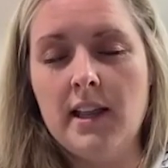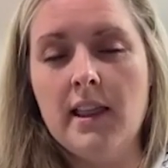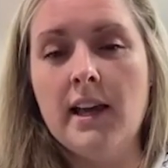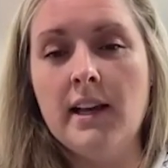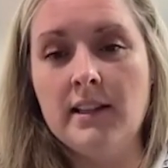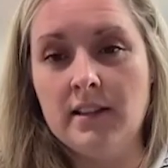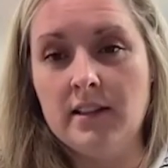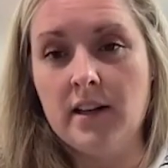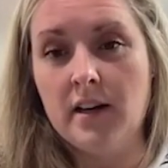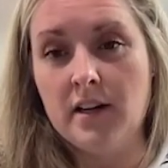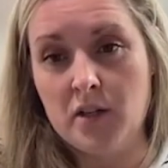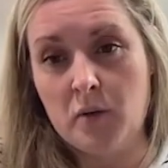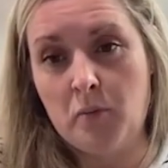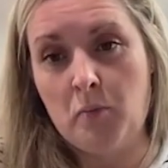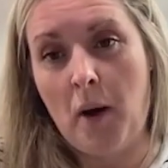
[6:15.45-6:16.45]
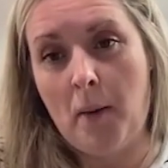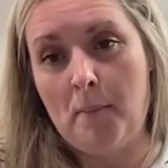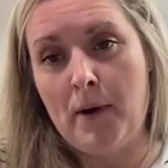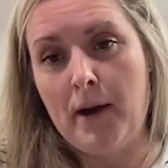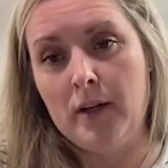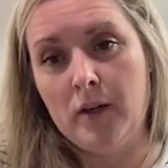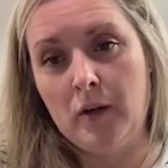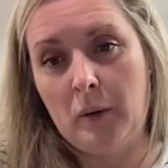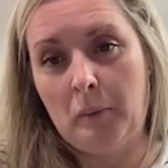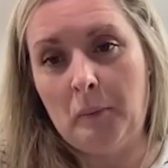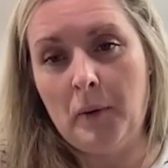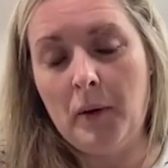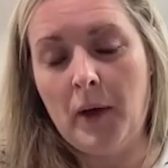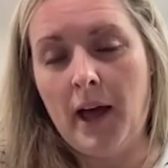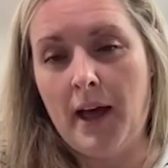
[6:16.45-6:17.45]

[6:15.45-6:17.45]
they started to pop back up.